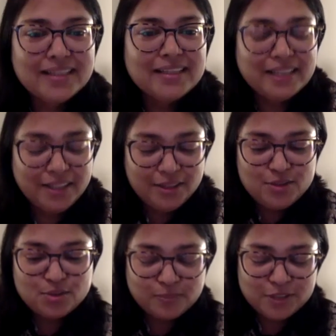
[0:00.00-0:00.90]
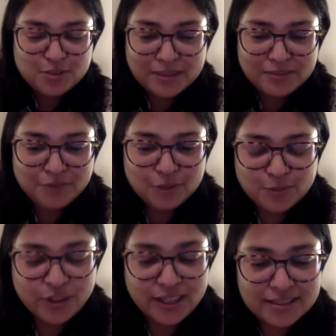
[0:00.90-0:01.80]
Thank you so much, ma'am, for
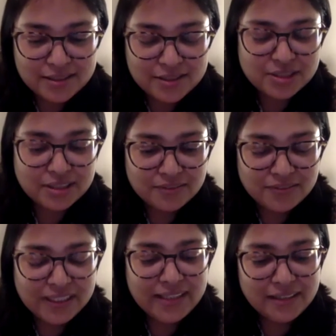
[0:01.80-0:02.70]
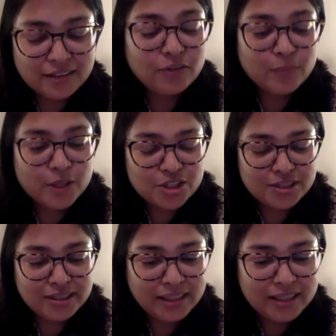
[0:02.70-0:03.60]
providing such lovely
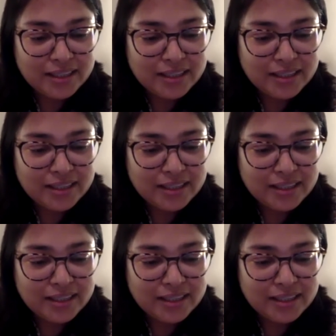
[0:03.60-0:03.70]
information.